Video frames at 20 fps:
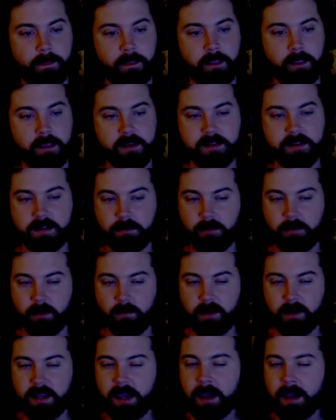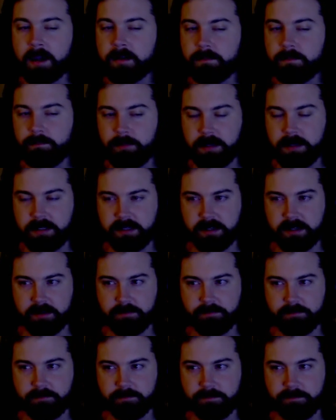Somewhere we hadn't been yet.
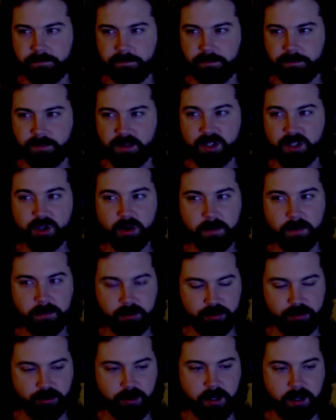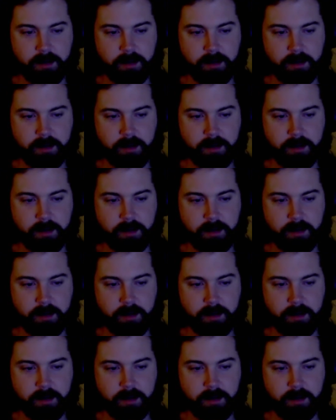The Triple Tree.